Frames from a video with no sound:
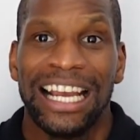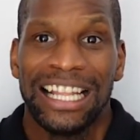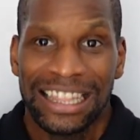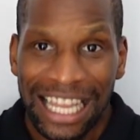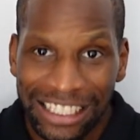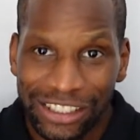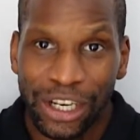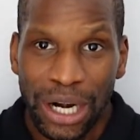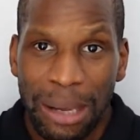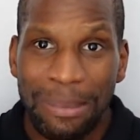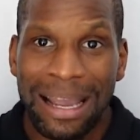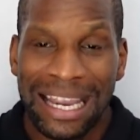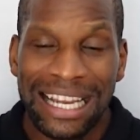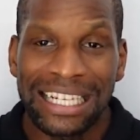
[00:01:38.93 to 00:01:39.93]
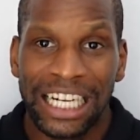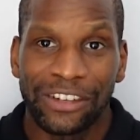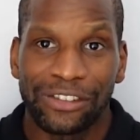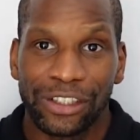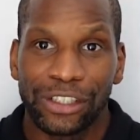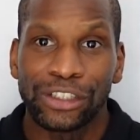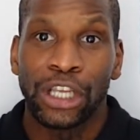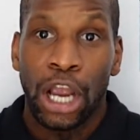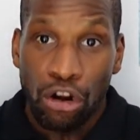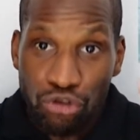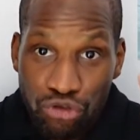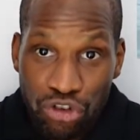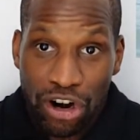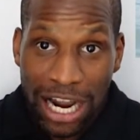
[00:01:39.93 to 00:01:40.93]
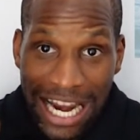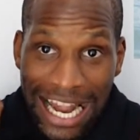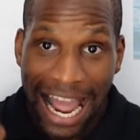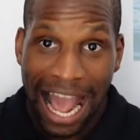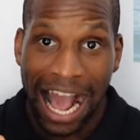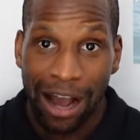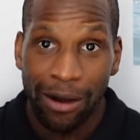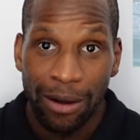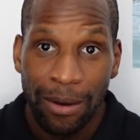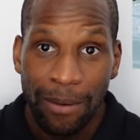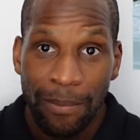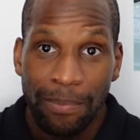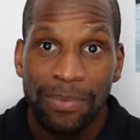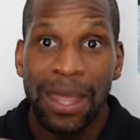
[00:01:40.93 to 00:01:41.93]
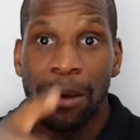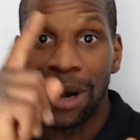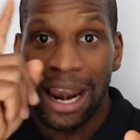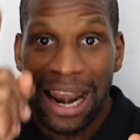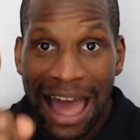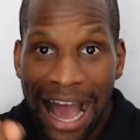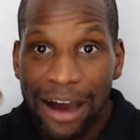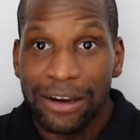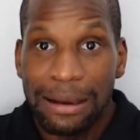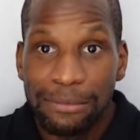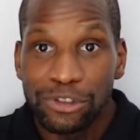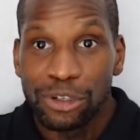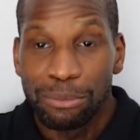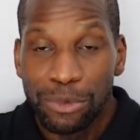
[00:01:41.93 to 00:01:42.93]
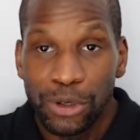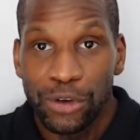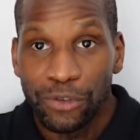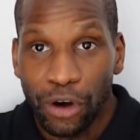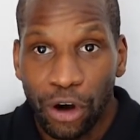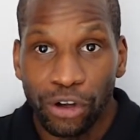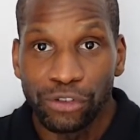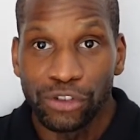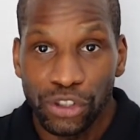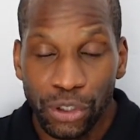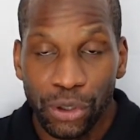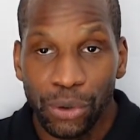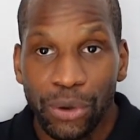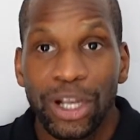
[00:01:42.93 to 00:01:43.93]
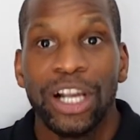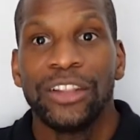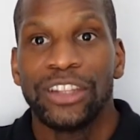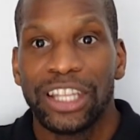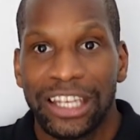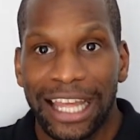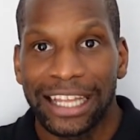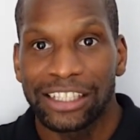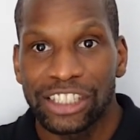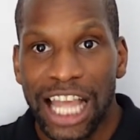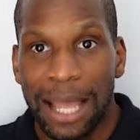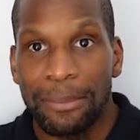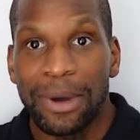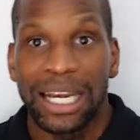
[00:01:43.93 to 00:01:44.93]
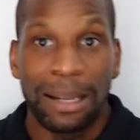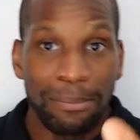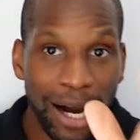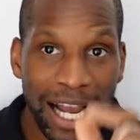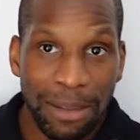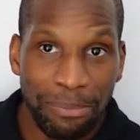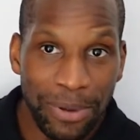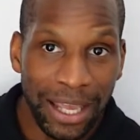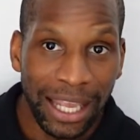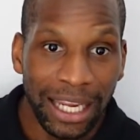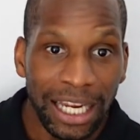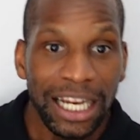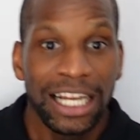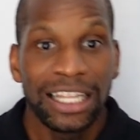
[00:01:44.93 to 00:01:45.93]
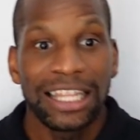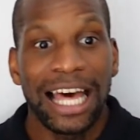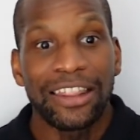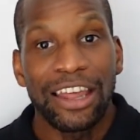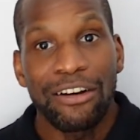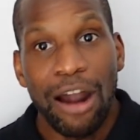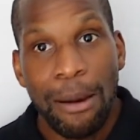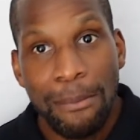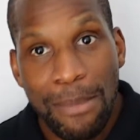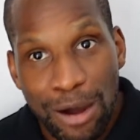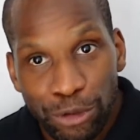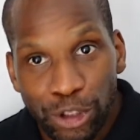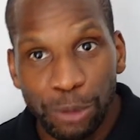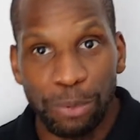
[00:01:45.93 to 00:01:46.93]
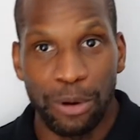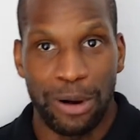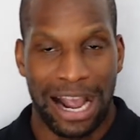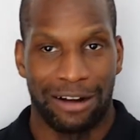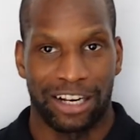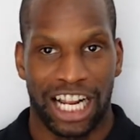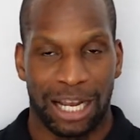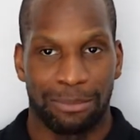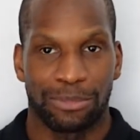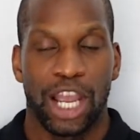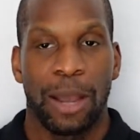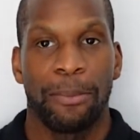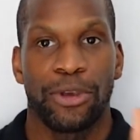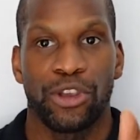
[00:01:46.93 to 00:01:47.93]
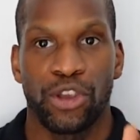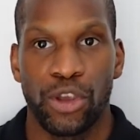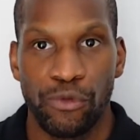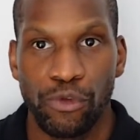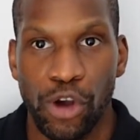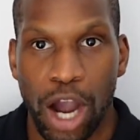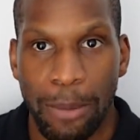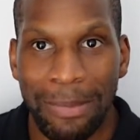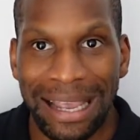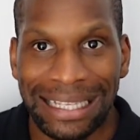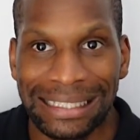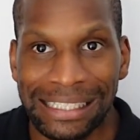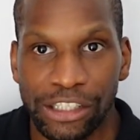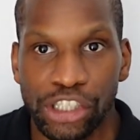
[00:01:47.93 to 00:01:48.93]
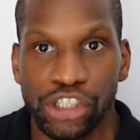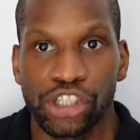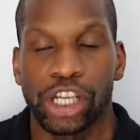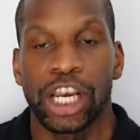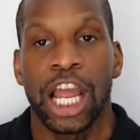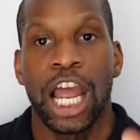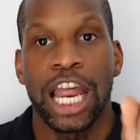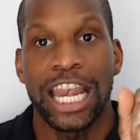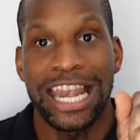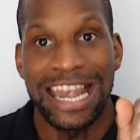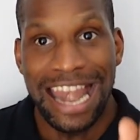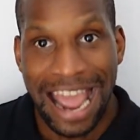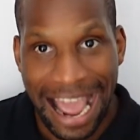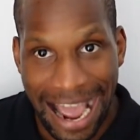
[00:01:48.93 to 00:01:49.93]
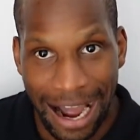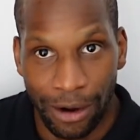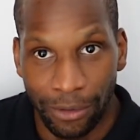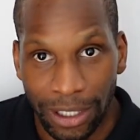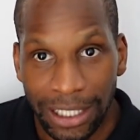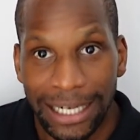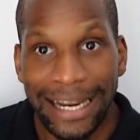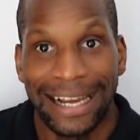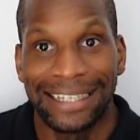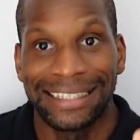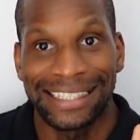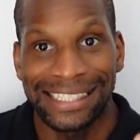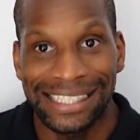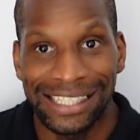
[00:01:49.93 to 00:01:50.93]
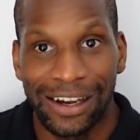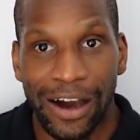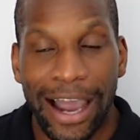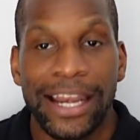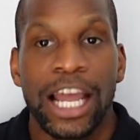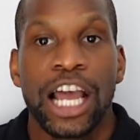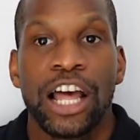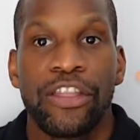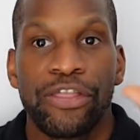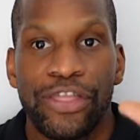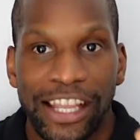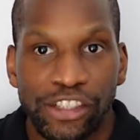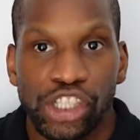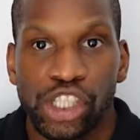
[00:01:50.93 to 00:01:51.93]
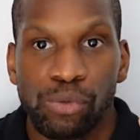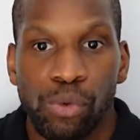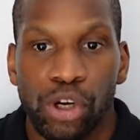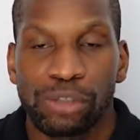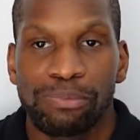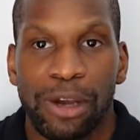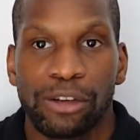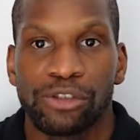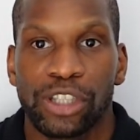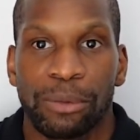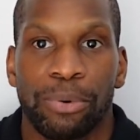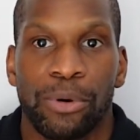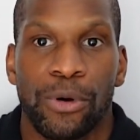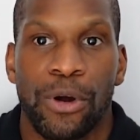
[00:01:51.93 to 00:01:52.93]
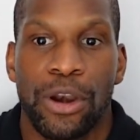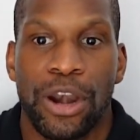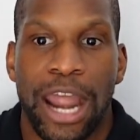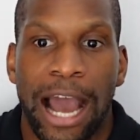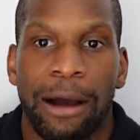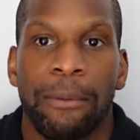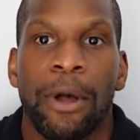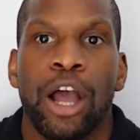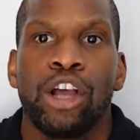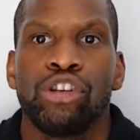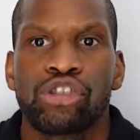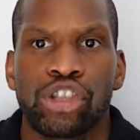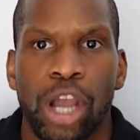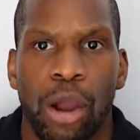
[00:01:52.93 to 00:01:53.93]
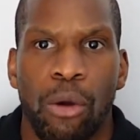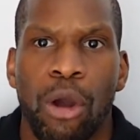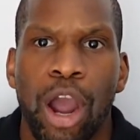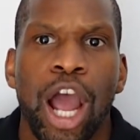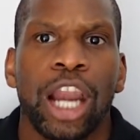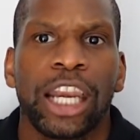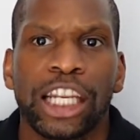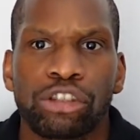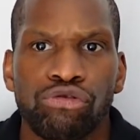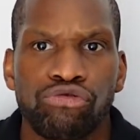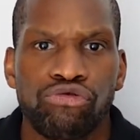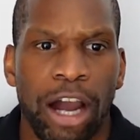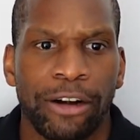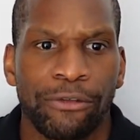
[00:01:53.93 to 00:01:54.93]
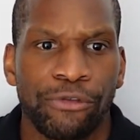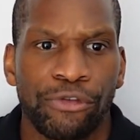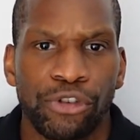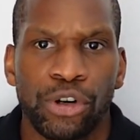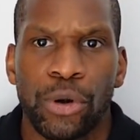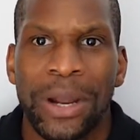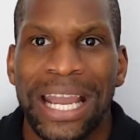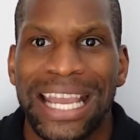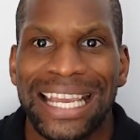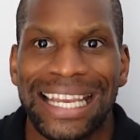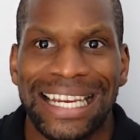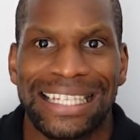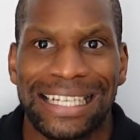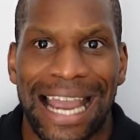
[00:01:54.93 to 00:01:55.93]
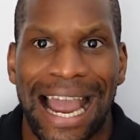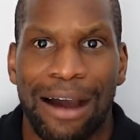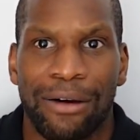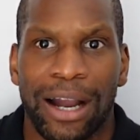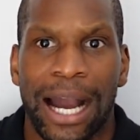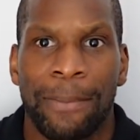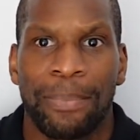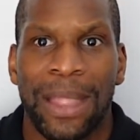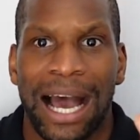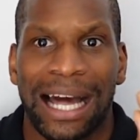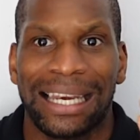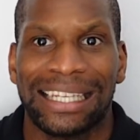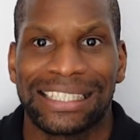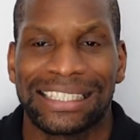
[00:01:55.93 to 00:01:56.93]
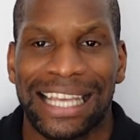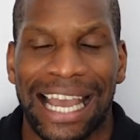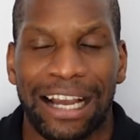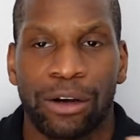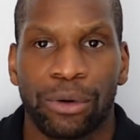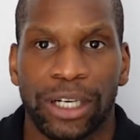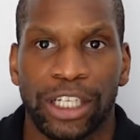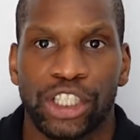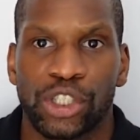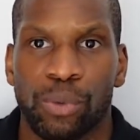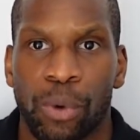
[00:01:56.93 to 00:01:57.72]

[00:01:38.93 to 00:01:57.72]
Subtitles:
that's going to make a difference right now that will allow them to move on to the next step. And it might be that there are multiple outcomes, but you've got to make a decision now and decide this is what's most important now. So let's run through each outcome and let's tackle each